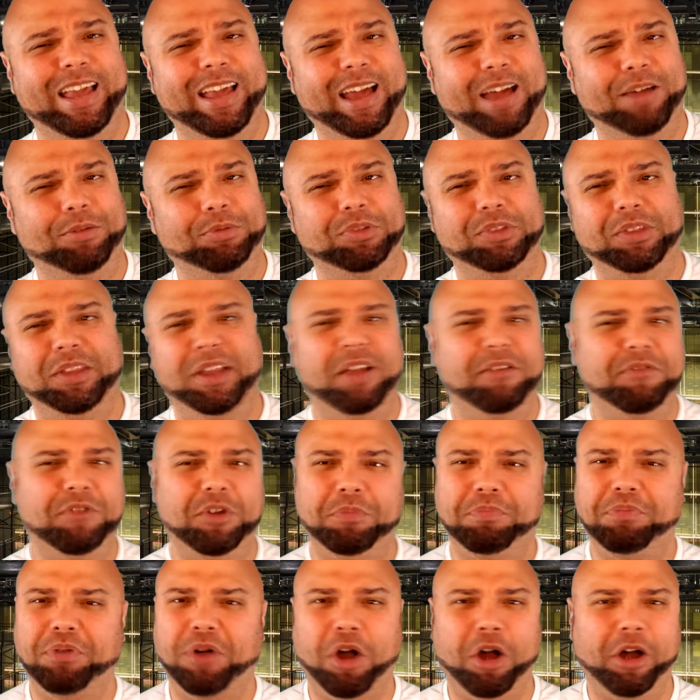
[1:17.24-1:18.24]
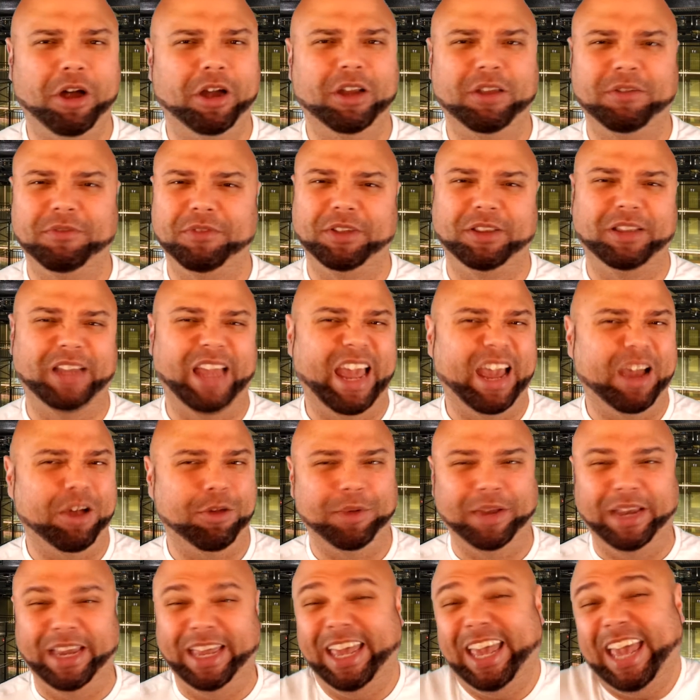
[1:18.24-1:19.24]
I was never part of an
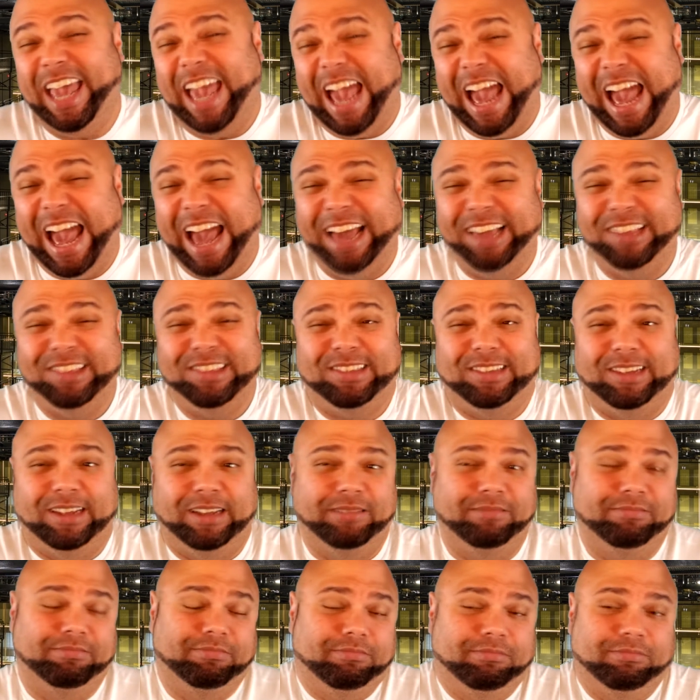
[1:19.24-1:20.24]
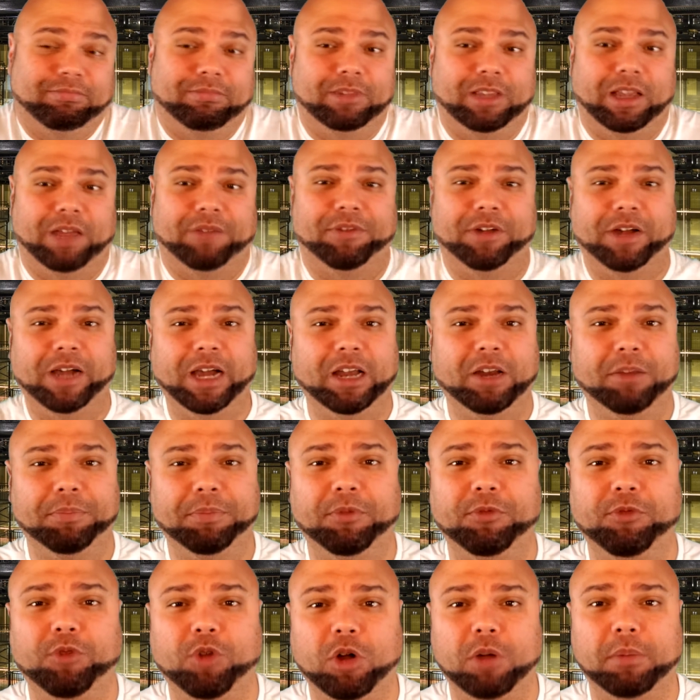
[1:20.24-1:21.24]
equity cast. I never got to
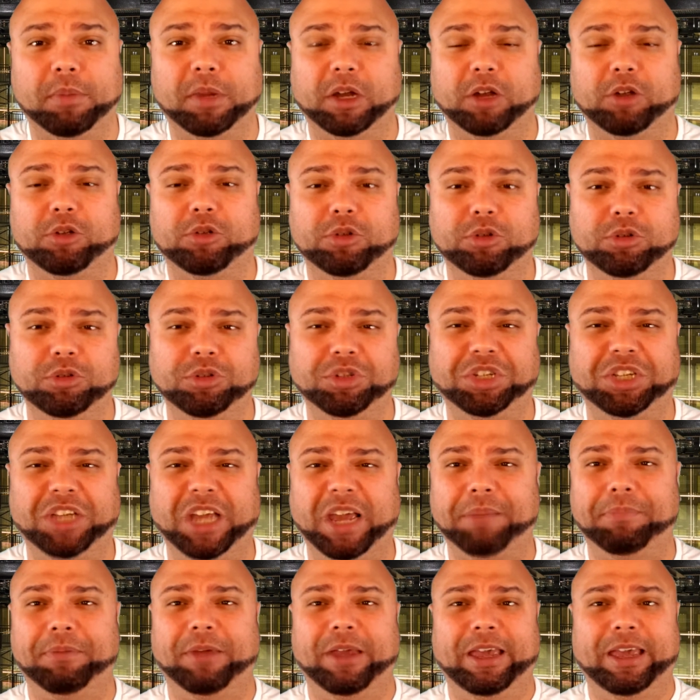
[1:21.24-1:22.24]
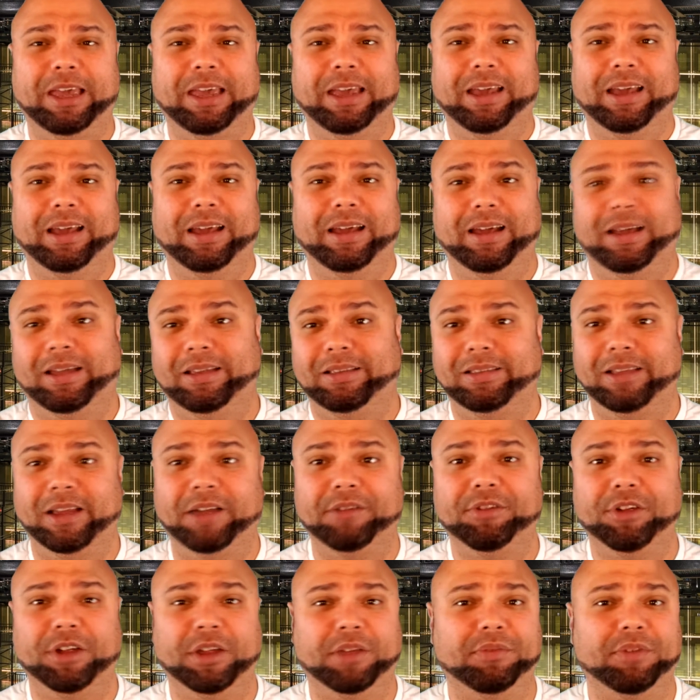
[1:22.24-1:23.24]
perform on a cruise ship. I
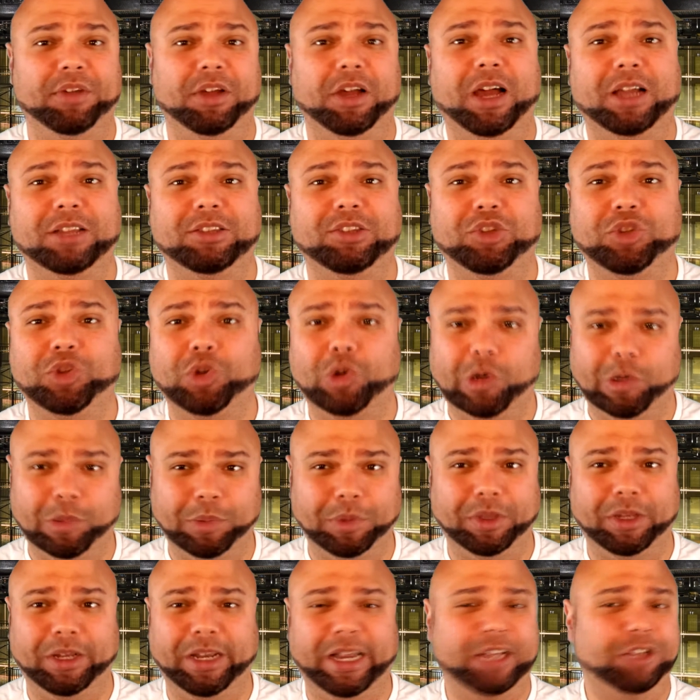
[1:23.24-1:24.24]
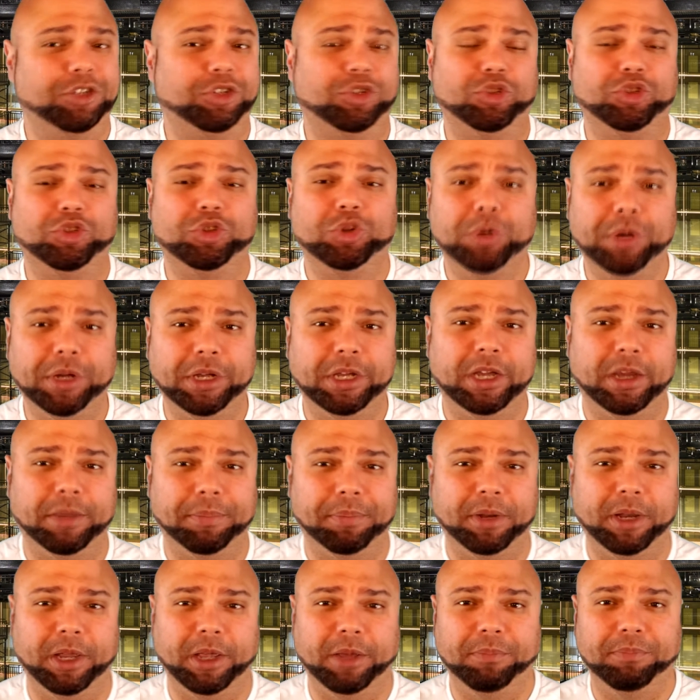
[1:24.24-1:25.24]
never even got to tour with a national touring
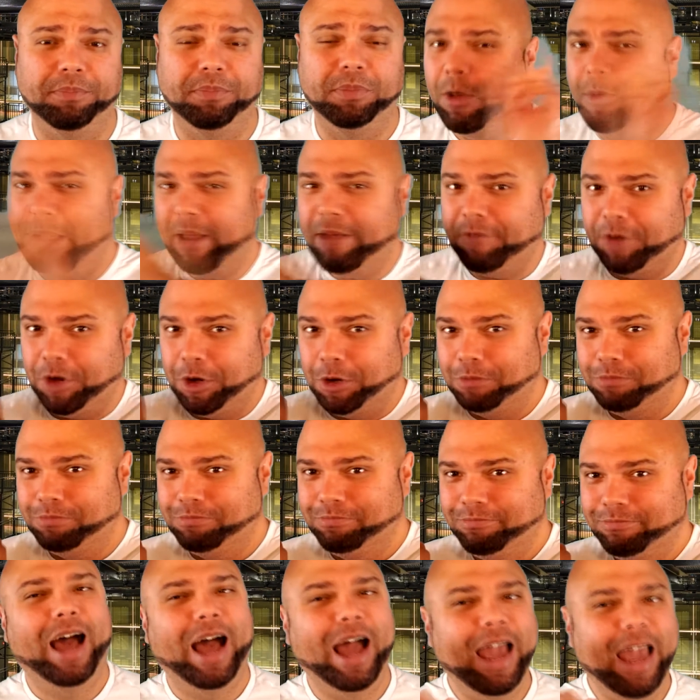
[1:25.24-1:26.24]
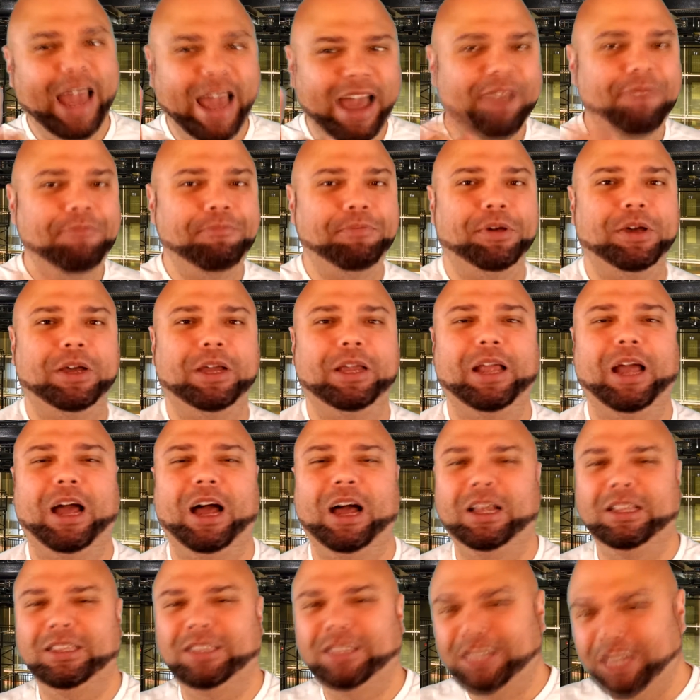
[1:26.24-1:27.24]
company. However, I have put
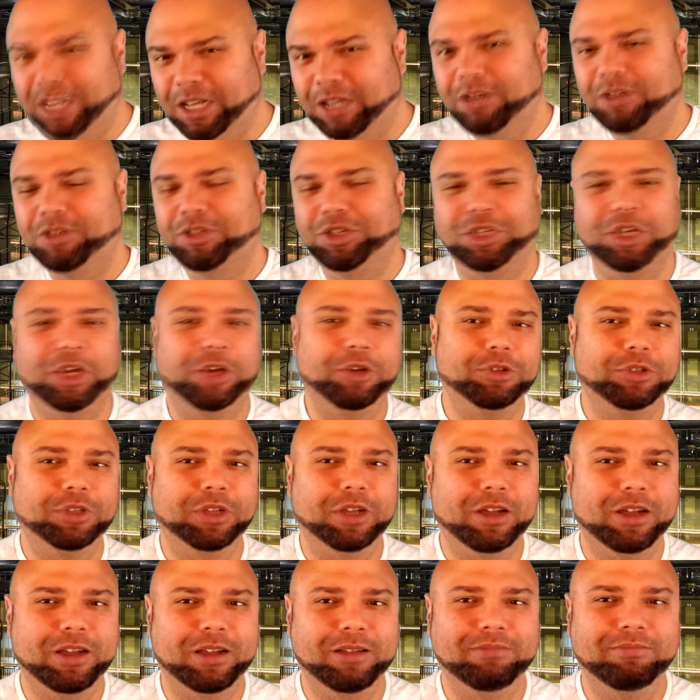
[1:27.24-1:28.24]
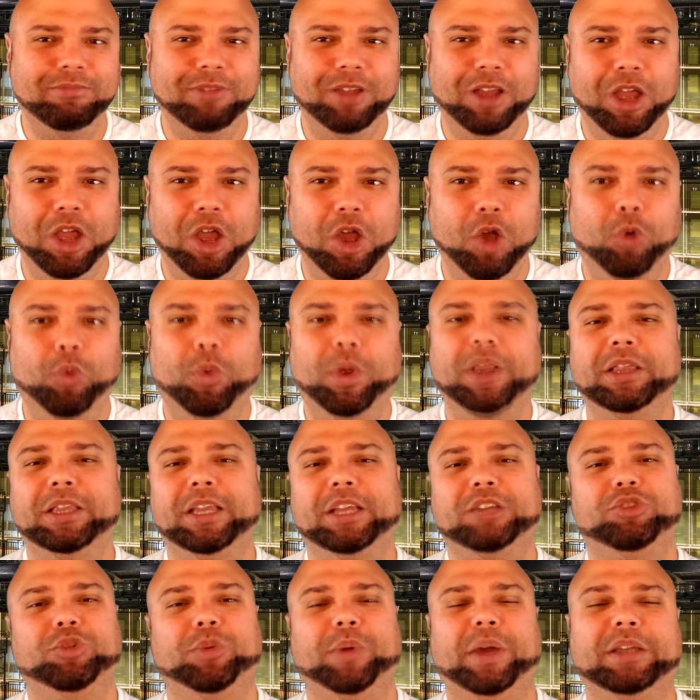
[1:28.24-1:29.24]
a ton of shows on, written
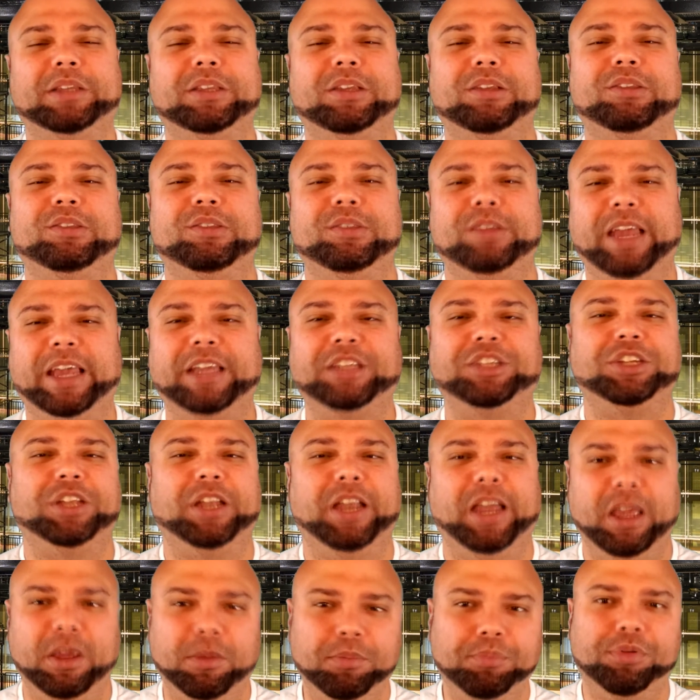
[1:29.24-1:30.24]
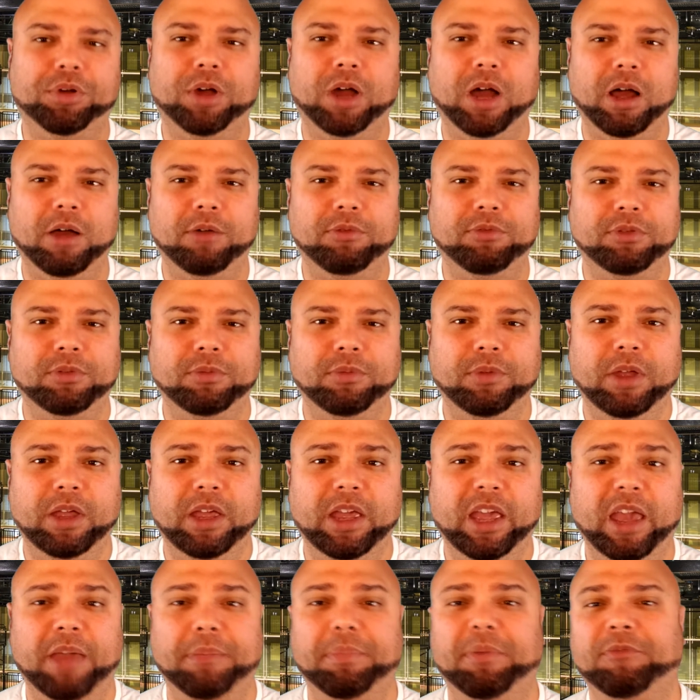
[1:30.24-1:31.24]
and directed sketch and improv,
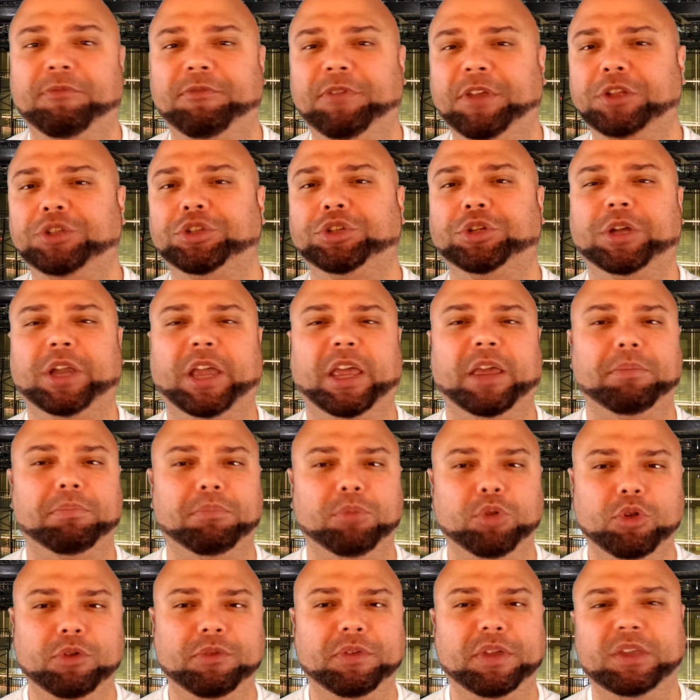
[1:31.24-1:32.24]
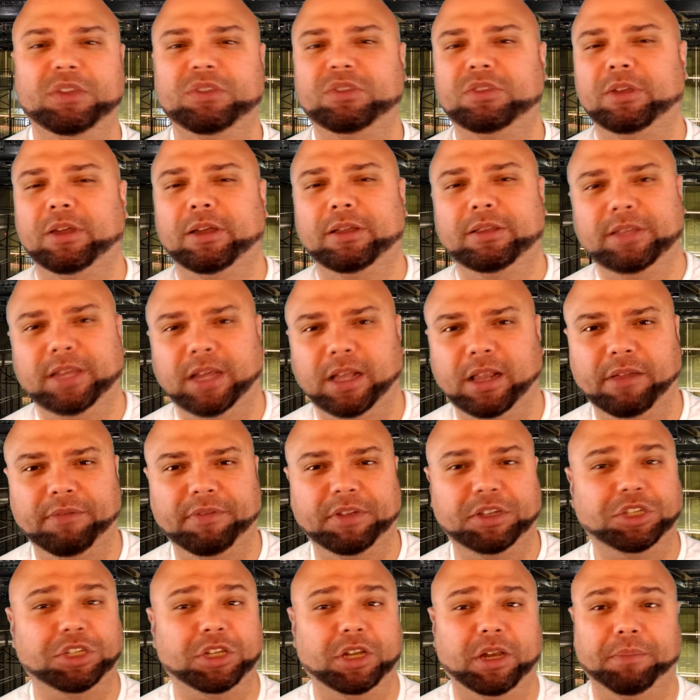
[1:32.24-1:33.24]
have been featured in movies,
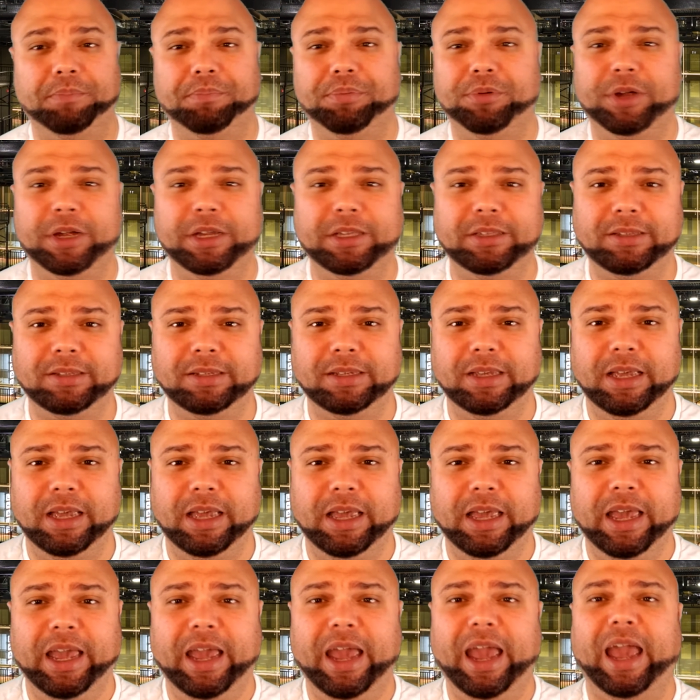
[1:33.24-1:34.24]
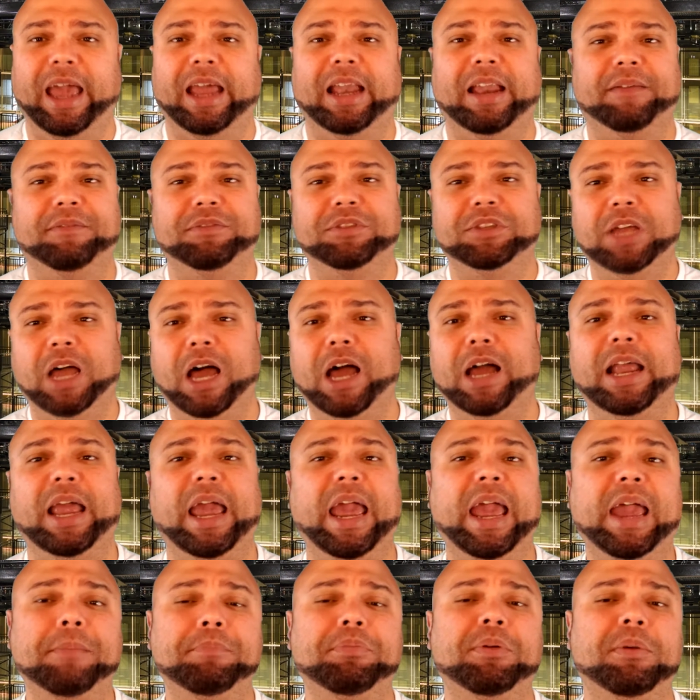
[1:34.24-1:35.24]
television, and print, and have taught
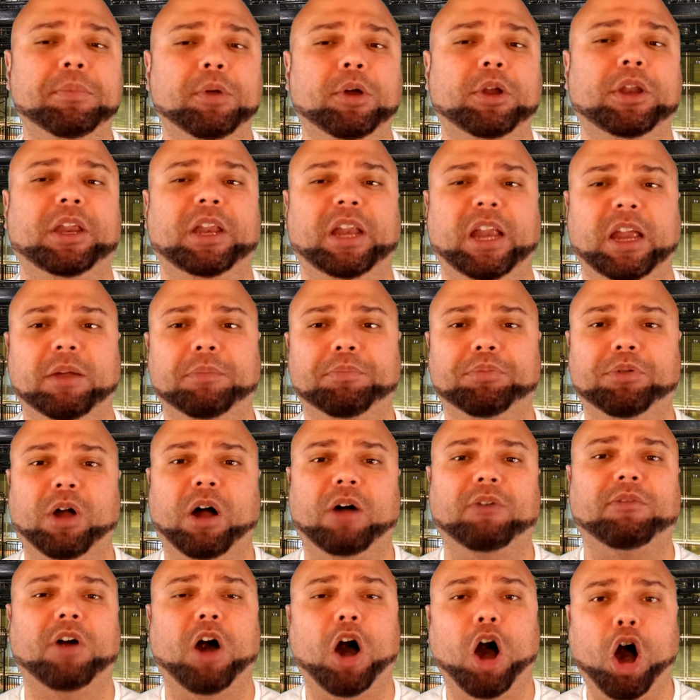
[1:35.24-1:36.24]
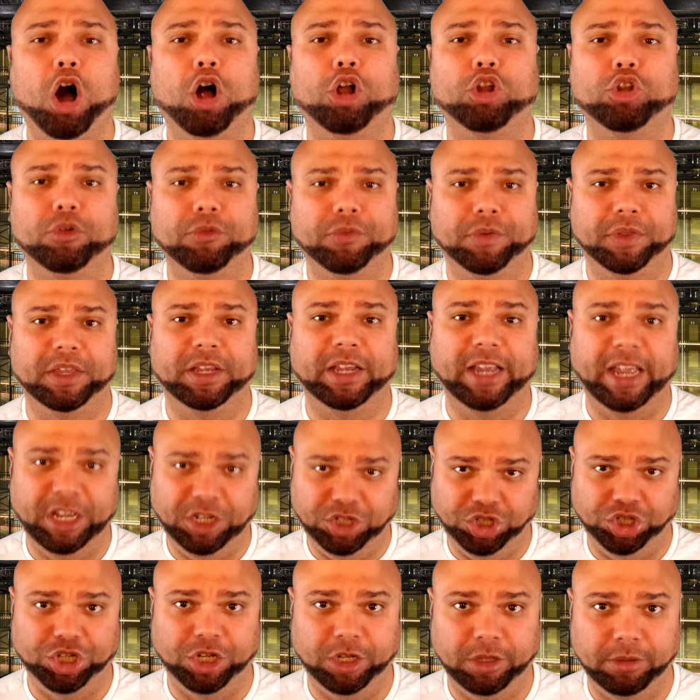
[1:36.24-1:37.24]
and promoted improv all over the
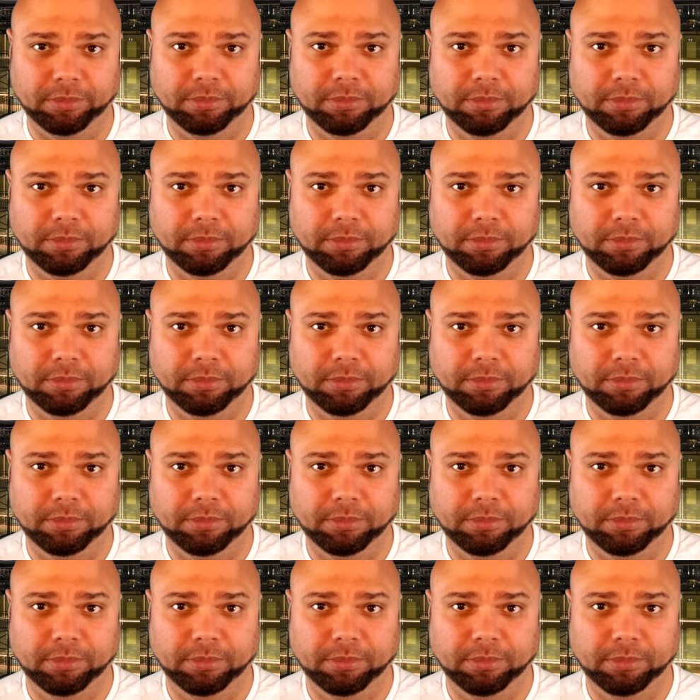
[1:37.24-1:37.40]
nation.